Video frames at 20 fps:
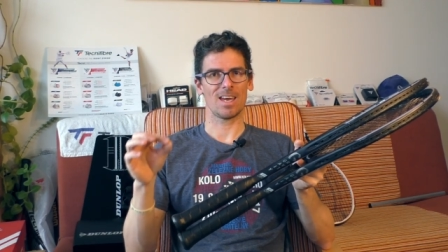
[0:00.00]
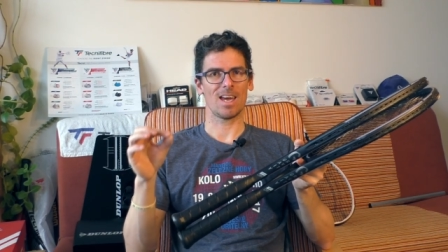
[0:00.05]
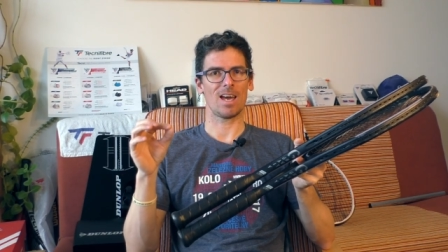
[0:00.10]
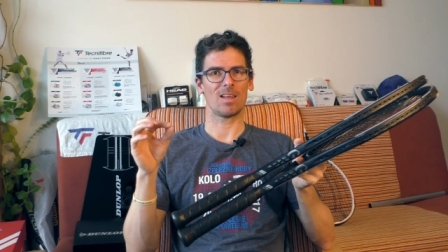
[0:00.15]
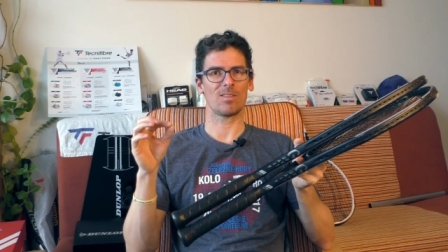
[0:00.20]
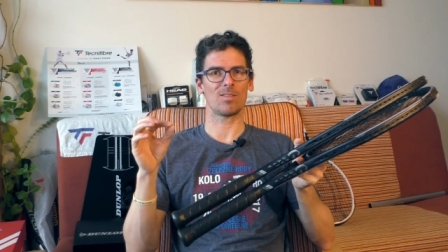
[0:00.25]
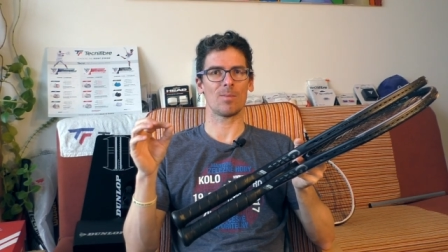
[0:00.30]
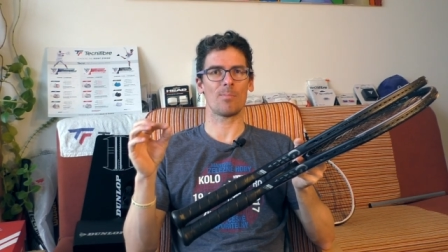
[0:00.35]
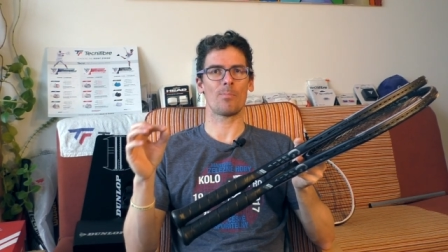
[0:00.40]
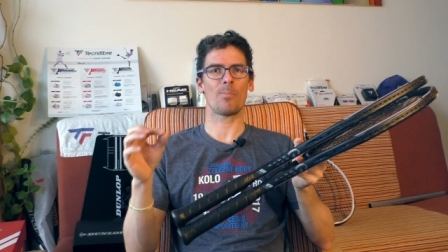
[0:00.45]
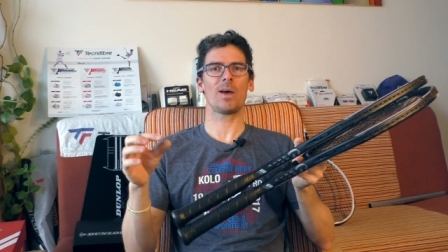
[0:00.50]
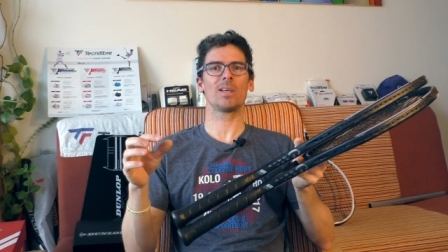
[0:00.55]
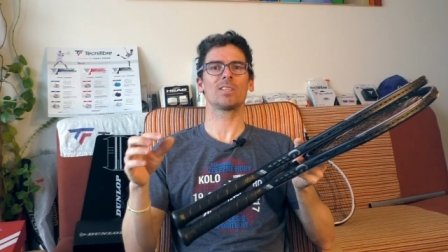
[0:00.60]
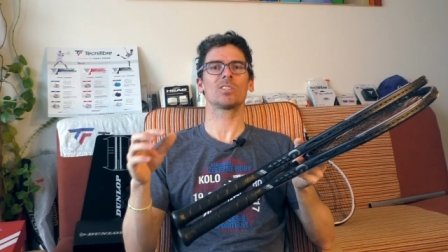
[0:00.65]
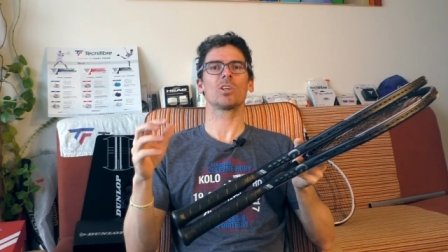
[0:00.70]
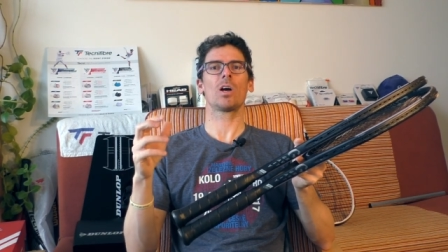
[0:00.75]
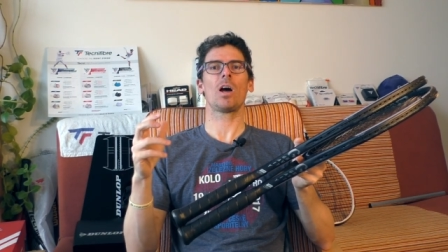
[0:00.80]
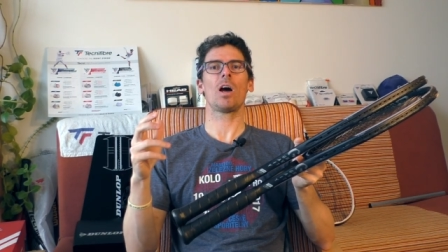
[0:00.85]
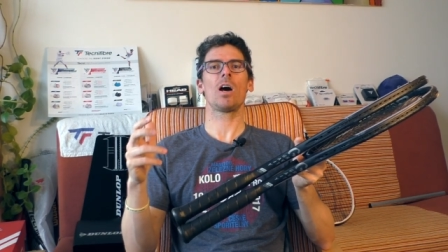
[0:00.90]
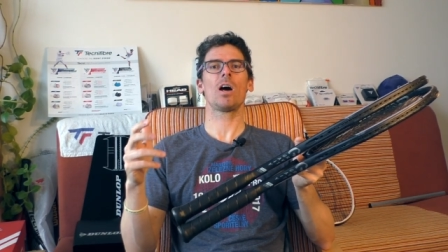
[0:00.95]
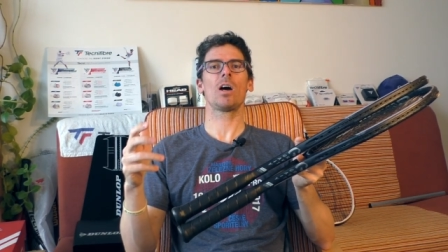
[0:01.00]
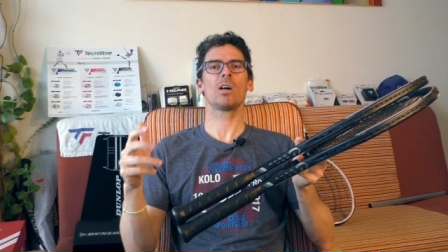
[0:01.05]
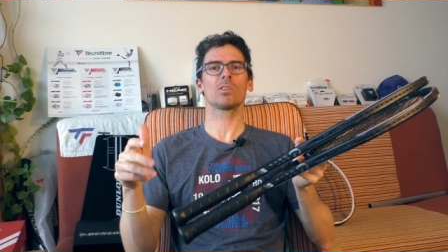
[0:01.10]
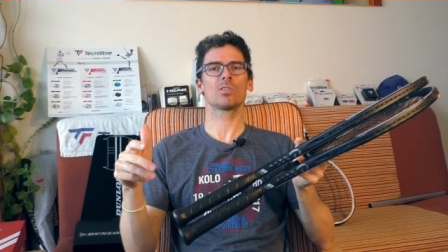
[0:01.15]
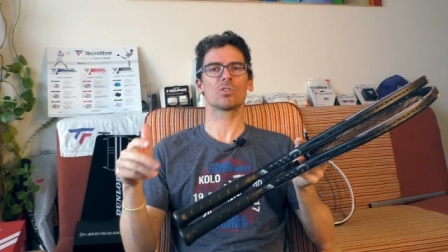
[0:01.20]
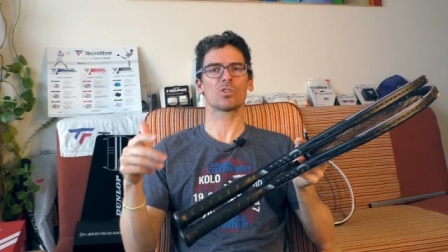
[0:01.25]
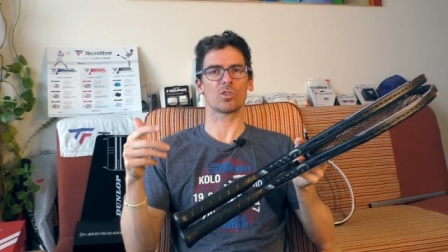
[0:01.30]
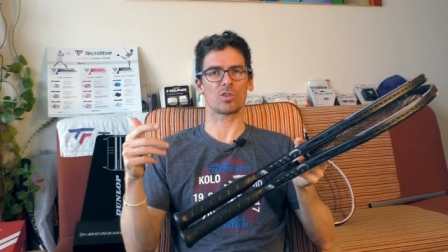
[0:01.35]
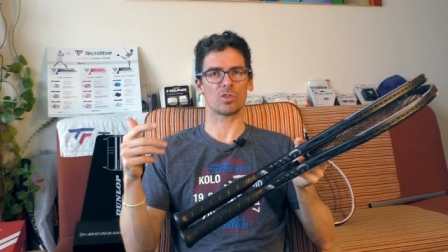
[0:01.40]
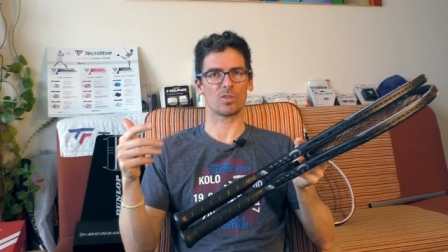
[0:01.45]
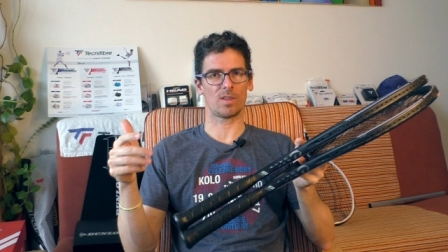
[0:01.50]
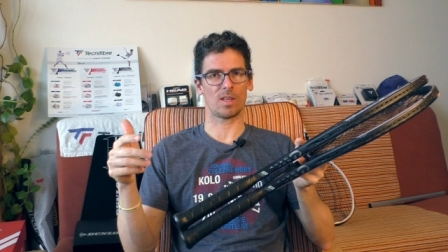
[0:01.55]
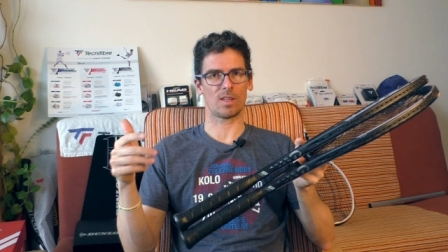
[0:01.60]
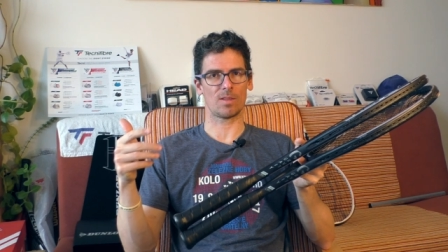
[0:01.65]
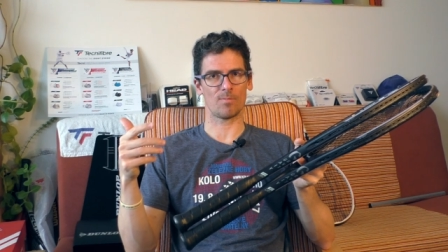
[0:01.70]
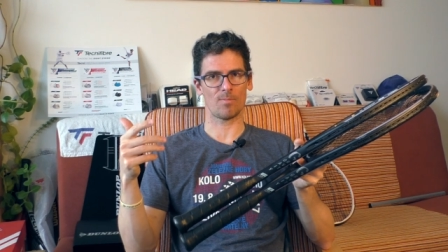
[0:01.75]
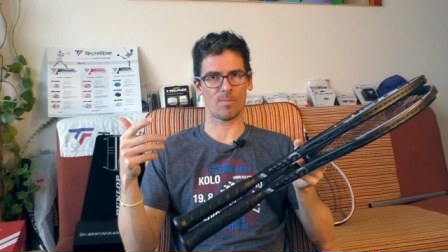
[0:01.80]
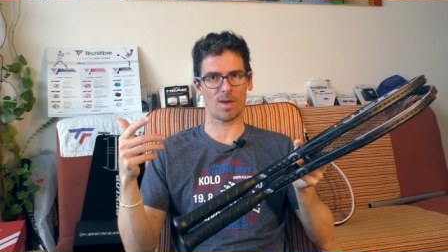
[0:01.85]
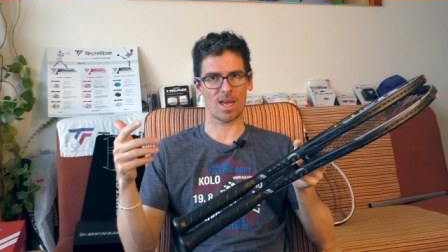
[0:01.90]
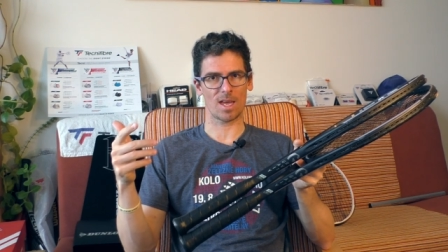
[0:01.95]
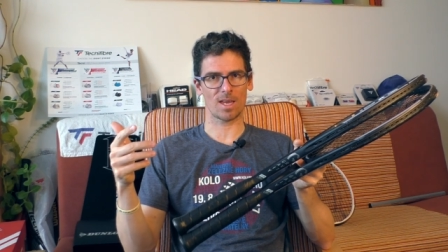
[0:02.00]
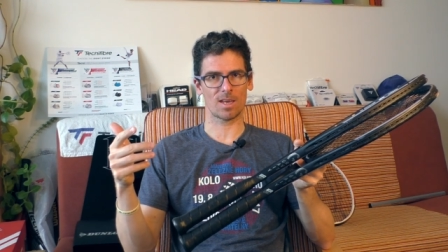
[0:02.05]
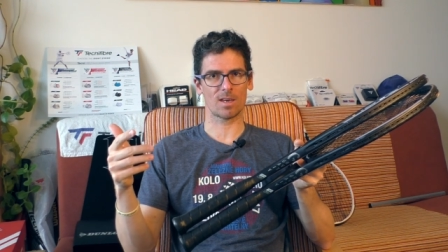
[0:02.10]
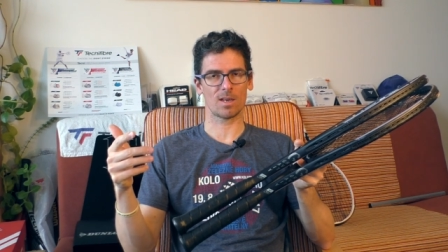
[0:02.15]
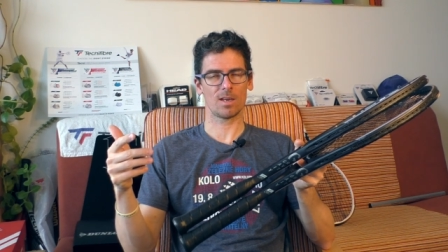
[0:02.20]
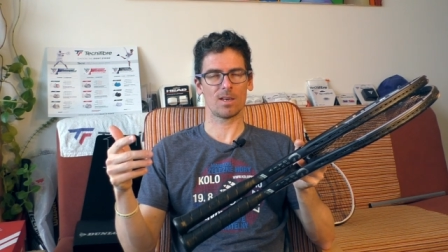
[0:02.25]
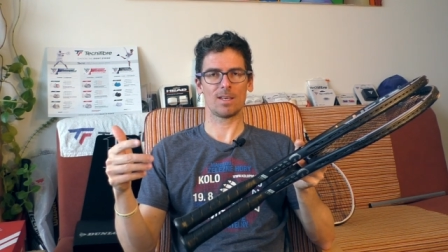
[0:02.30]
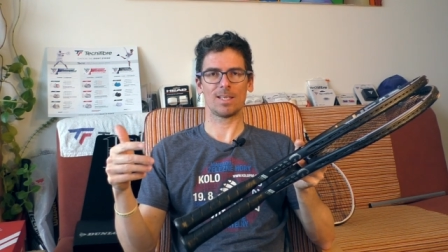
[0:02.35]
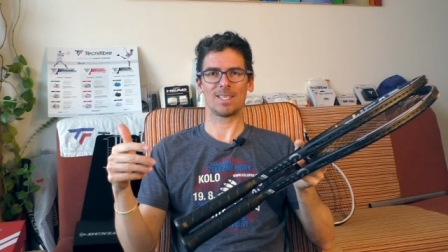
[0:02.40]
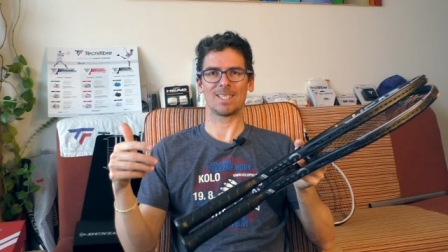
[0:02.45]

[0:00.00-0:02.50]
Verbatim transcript: and the best answers that make